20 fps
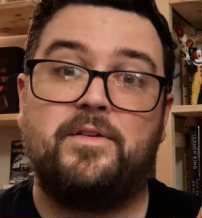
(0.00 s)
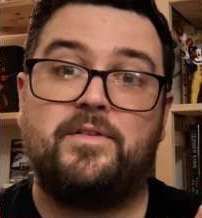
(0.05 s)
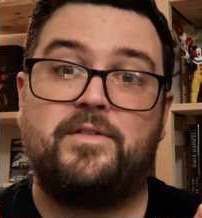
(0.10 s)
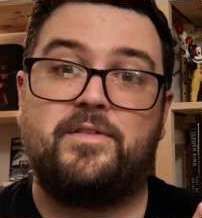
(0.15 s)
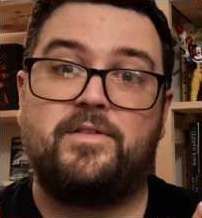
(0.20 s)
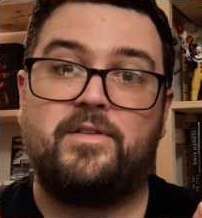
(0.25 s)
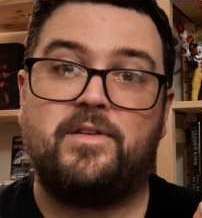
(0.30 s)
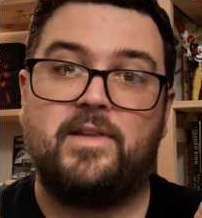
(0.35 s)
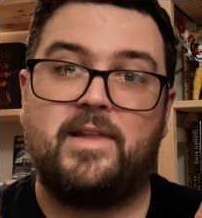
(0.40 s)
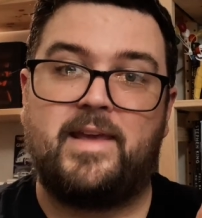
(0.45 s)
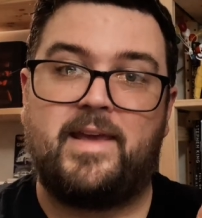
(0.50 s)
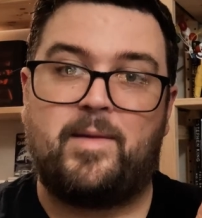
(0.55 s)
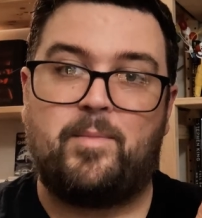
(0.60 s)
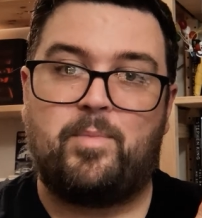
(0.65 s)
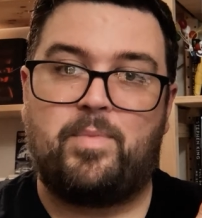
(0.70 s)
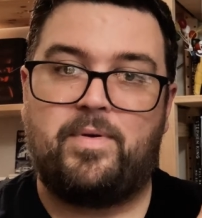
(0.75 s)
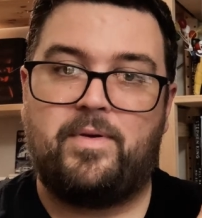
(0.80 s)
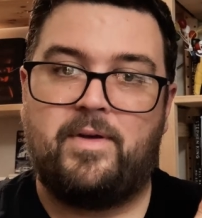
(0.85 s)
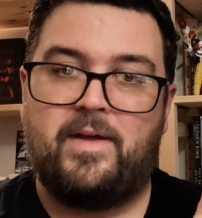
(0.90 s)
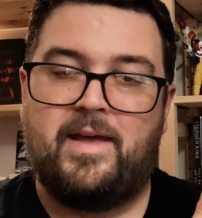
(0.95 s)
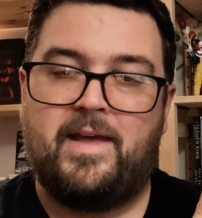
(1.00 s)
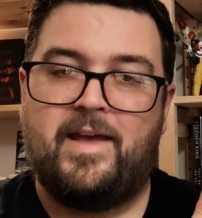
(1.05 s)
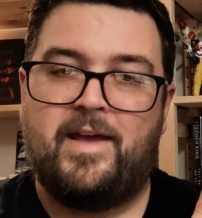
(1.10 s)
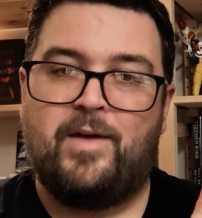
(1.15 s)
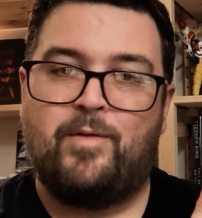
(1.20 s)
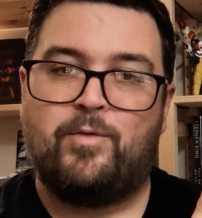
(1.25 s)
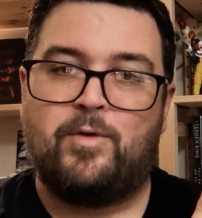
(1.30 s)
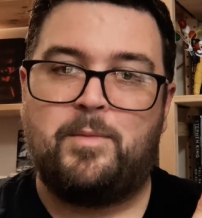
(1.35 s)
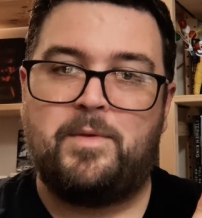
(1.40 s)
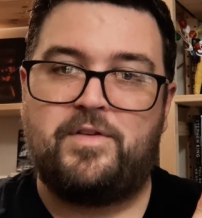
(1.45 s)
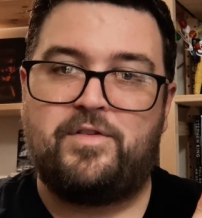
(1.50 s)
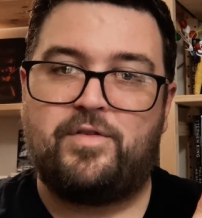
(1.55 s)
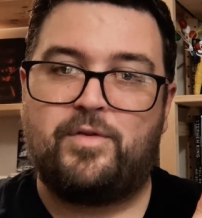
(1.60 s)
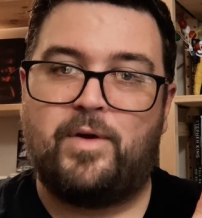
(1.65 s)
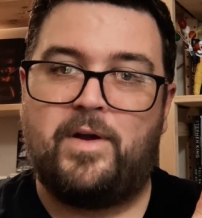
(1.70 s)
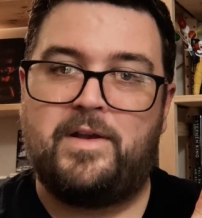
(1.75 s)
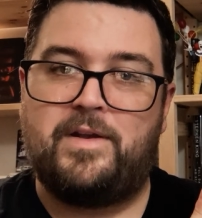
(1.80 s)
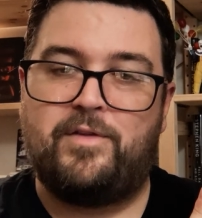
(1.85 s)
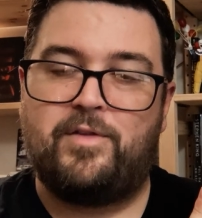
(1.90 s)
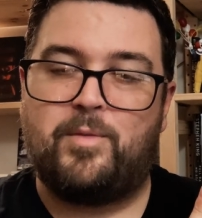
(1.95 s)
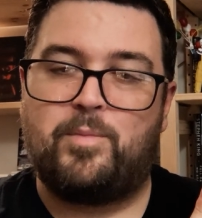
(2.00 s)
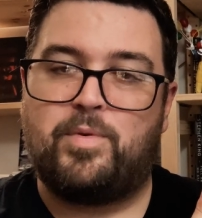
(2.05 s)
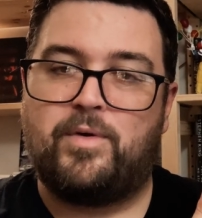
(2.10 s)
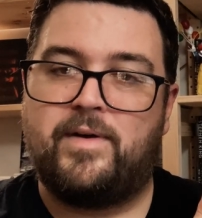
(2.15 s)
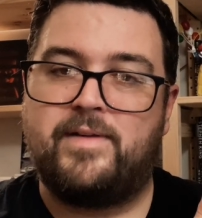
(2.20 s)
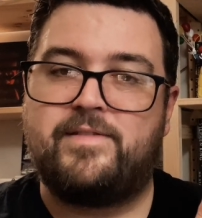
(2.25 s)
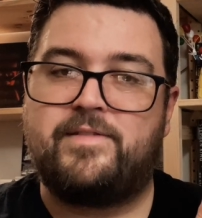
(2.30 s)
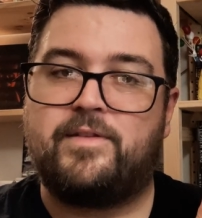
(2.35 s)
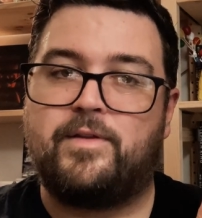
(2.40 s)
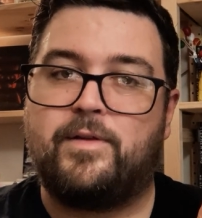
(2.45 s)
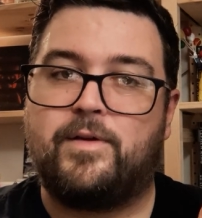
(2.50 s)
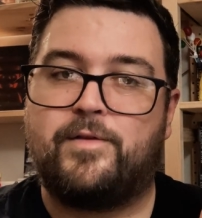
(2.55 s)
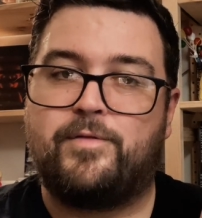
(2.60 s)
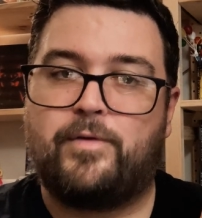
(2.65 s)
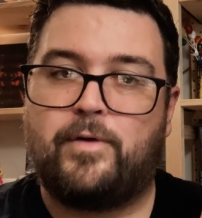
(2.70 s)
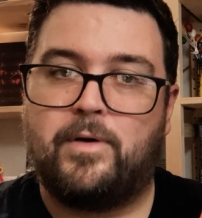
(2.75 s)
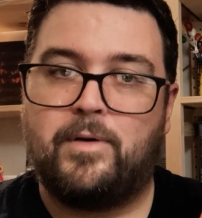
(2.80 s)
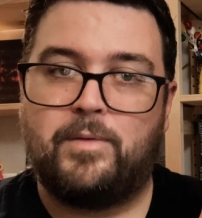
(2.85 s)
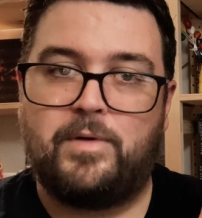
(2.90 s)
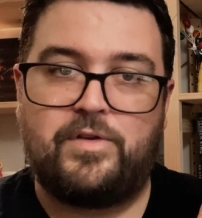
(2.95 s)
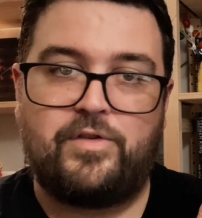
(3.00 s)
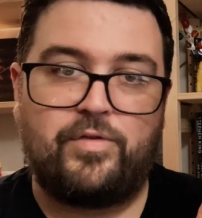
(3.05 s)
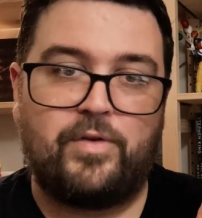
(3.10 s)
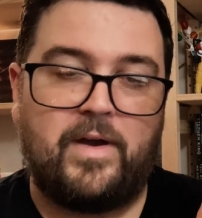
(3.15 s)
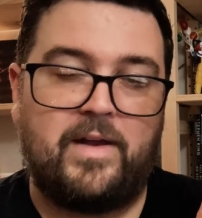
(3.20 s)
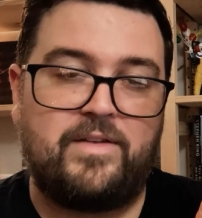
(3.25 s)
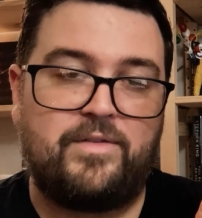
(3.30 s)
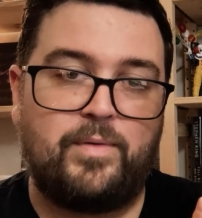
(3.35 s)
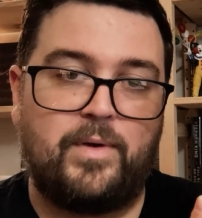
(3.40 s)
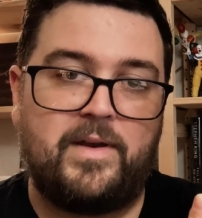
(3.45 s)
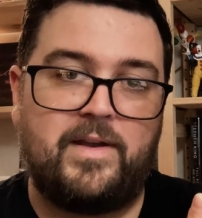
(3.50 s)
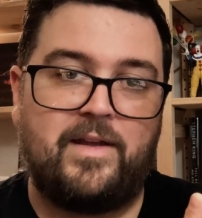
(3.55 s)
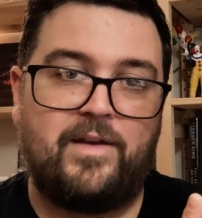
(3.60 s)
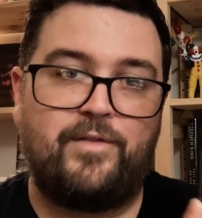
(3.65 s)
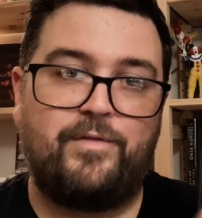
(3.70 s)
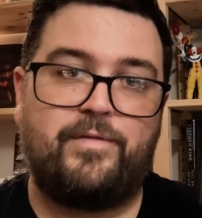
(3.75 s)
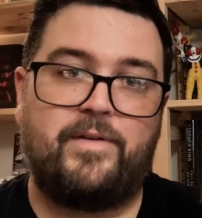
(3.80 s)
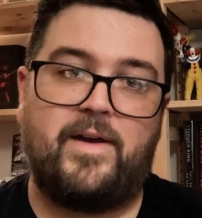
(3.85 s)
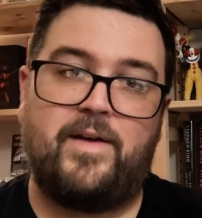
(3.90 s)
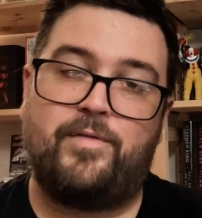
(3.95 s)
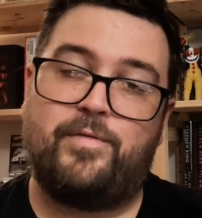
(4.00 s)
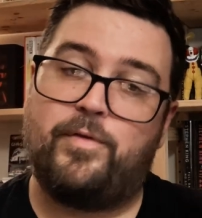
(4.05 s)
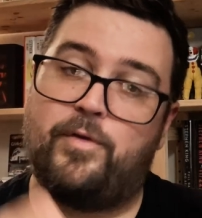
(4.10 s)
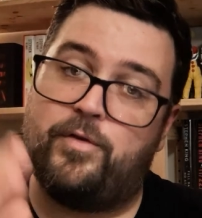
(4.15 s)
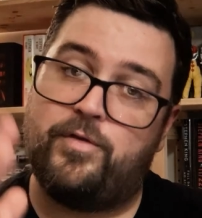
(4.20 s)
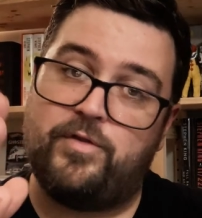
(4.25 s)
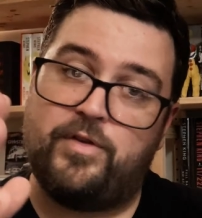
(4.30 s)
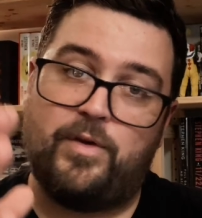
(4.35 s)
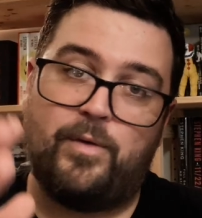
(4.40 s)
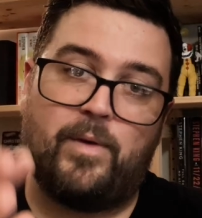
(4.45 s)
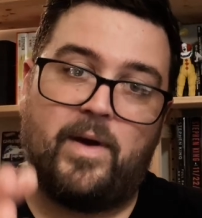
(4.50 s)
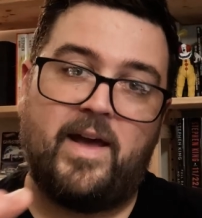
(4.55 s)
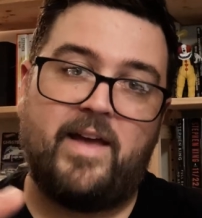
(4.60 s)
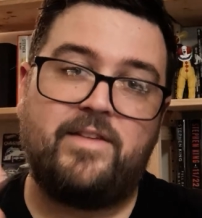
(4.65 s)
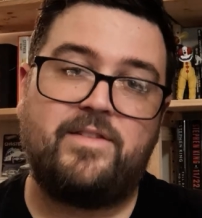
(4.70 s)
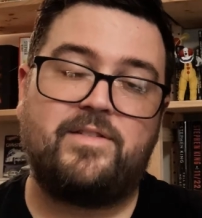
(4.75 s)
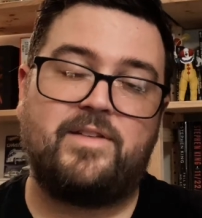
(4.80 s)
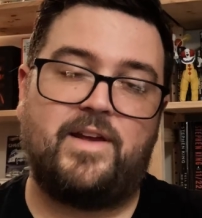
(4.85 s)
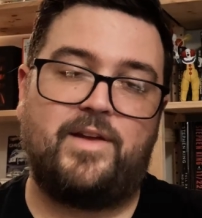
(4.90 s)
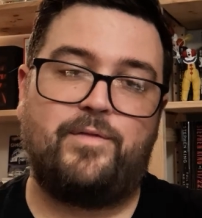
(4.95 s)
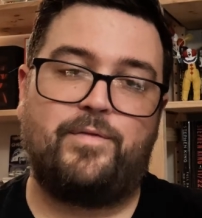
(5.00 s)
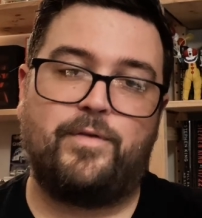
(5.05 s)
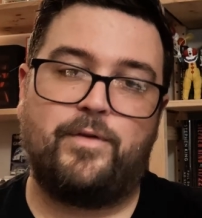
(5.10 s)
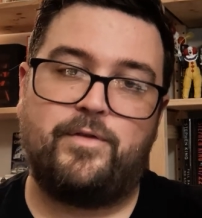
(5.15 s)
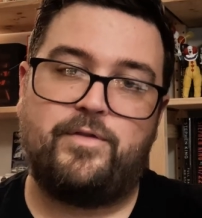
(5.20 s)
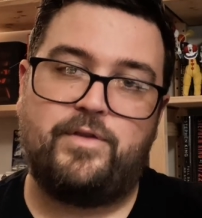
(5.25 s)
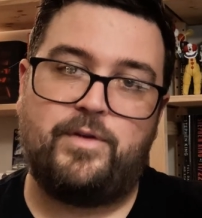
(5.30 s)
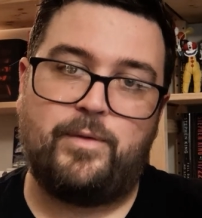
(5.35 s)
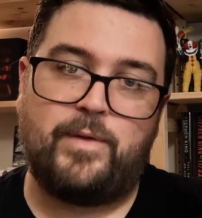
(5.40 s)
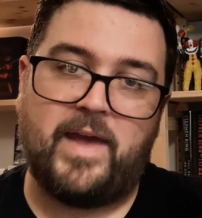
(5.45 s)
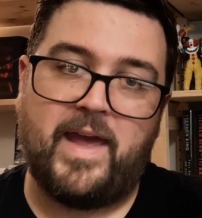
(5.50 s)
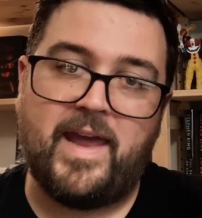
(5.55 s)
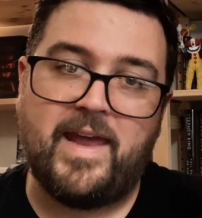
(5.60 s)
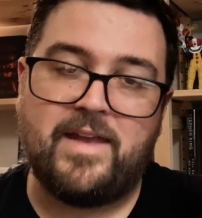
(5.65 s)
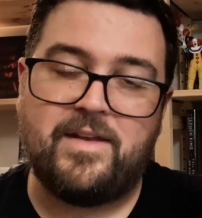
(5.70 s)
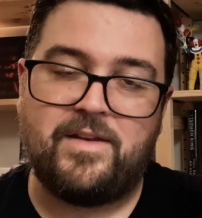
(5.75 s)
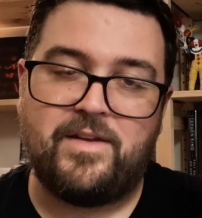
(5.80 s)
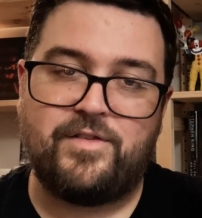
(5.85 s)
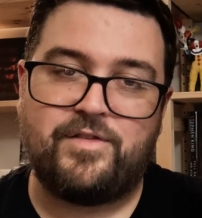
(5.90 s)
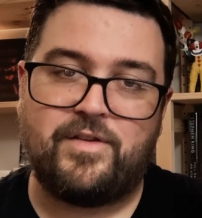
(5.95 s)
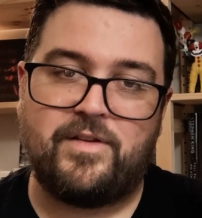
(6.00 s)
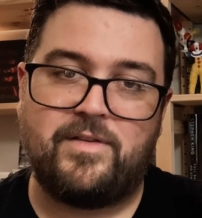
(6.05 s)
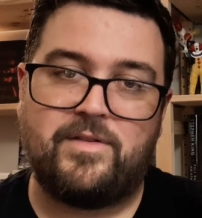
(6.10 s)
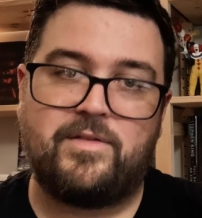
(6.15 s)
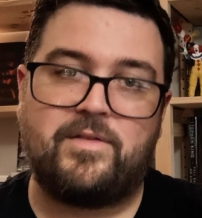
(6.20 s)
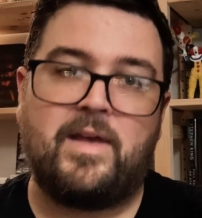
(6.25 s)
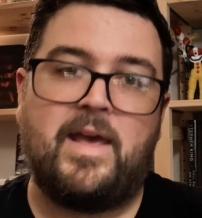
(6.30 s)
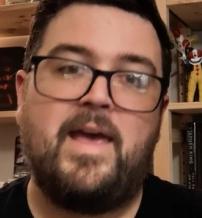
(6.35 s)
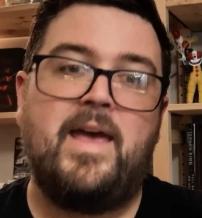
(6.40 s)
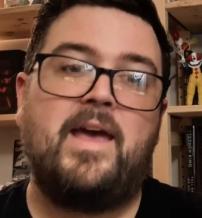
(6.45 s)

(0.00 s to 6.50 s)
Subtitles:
Sleep. We'll be showing you the points to look for when trying to identify first US and first UK editions,